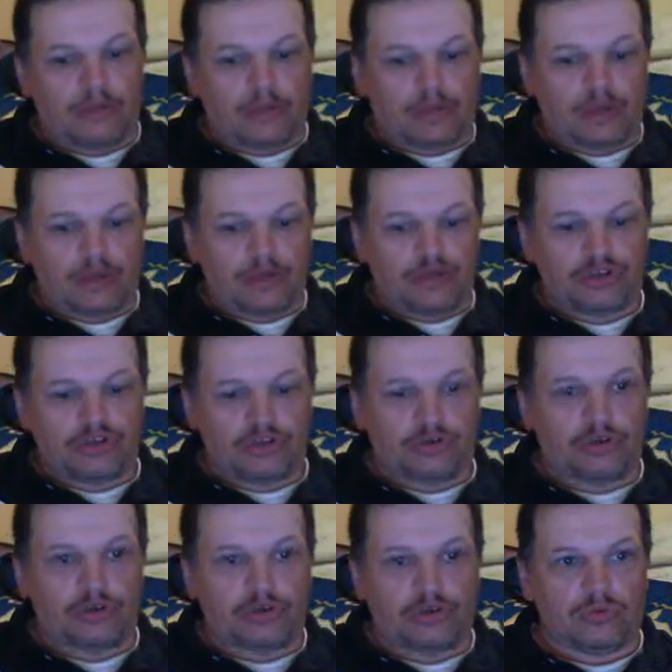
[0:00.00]
I'm going to show
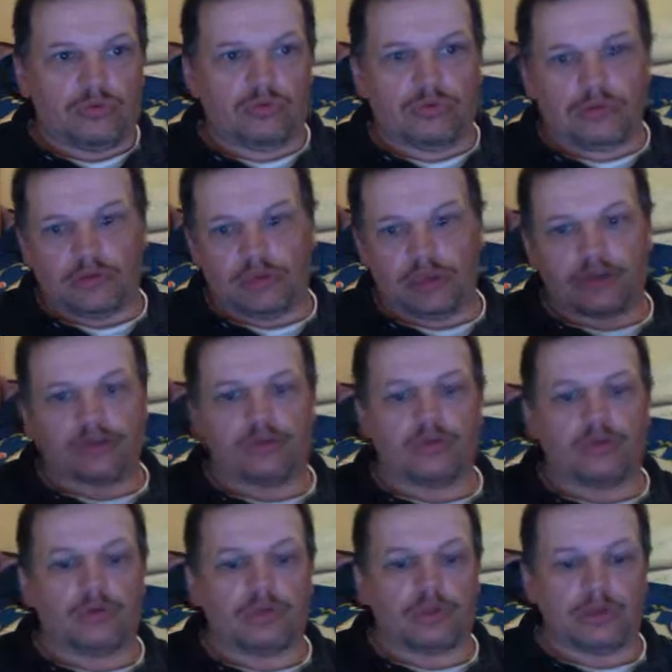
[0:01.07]
you how to do
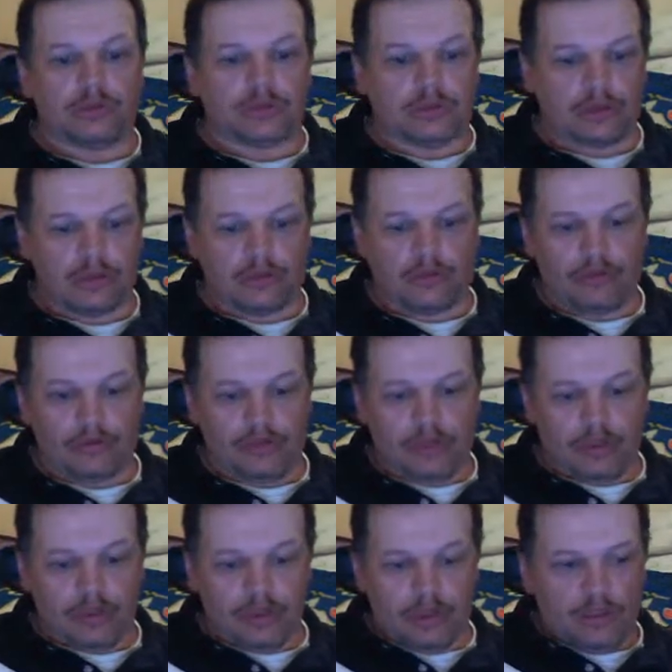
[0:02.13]
it anyway.
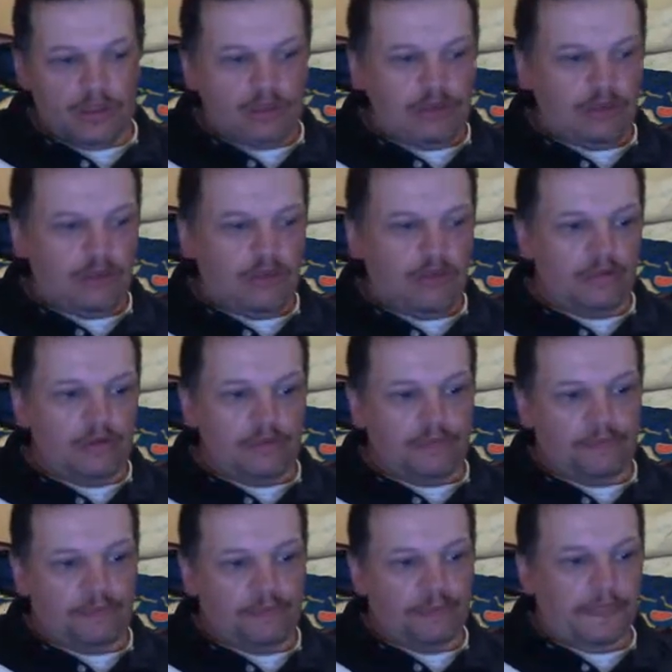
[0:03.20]

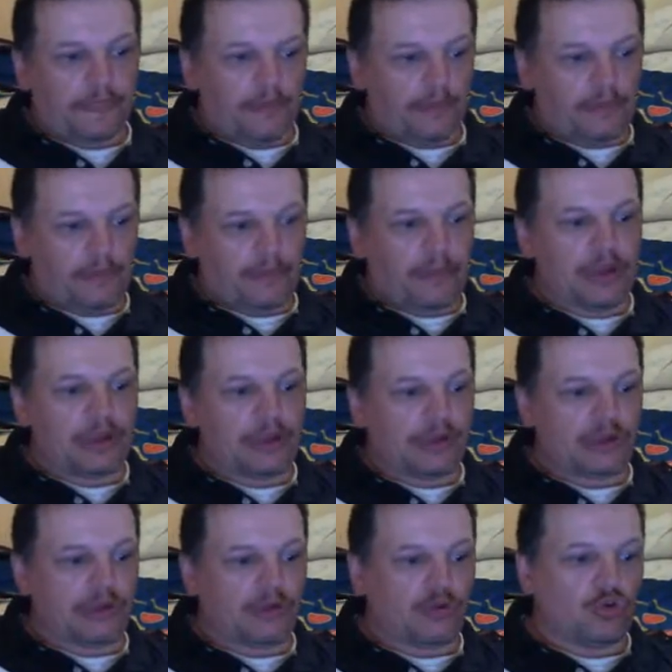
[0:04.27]
The
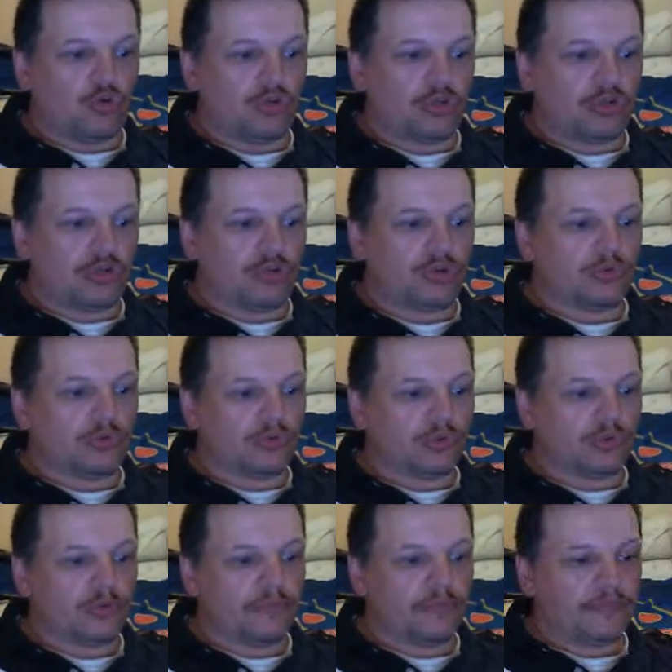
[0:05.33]
pellets I normally use
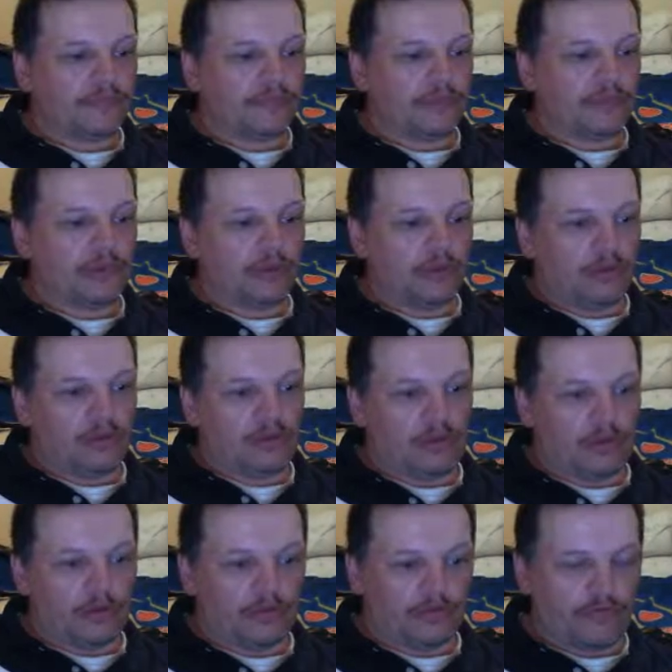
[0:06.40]

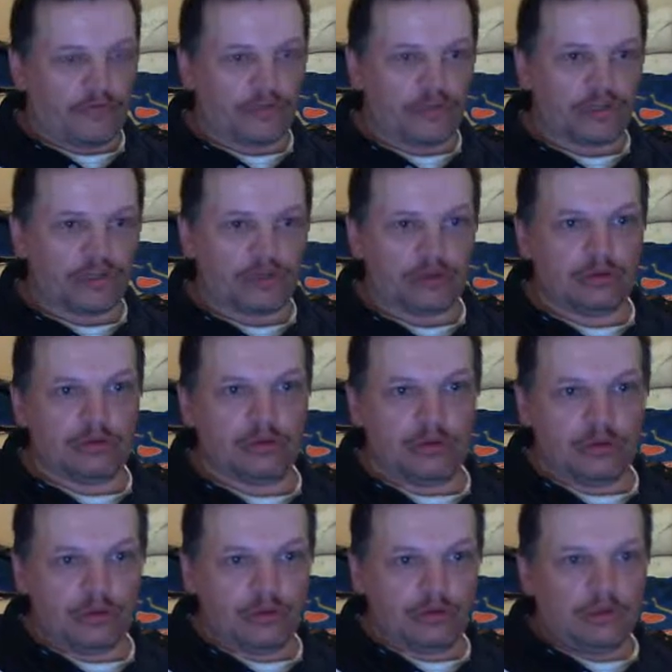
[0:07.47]
for fishing,
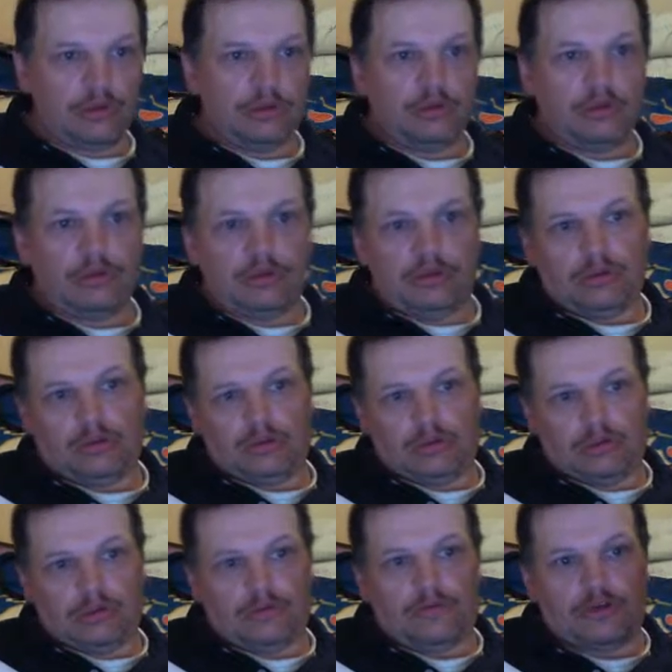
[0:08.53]
and
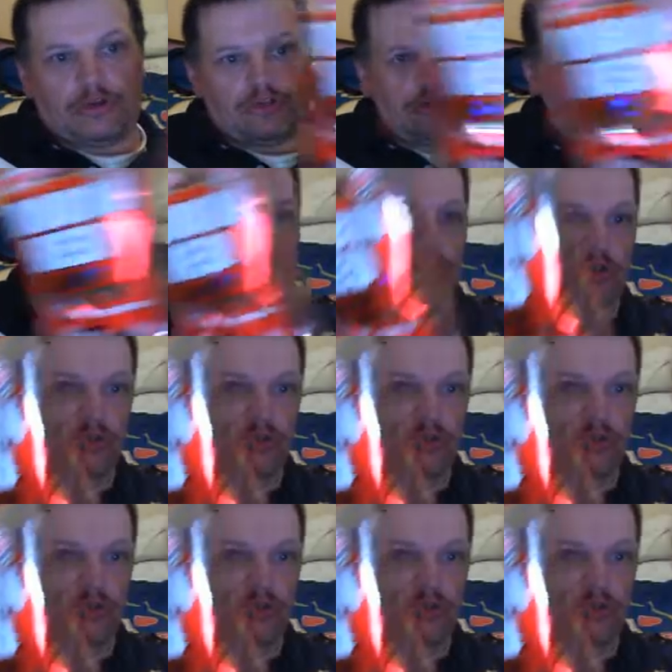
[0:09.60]
I've only just started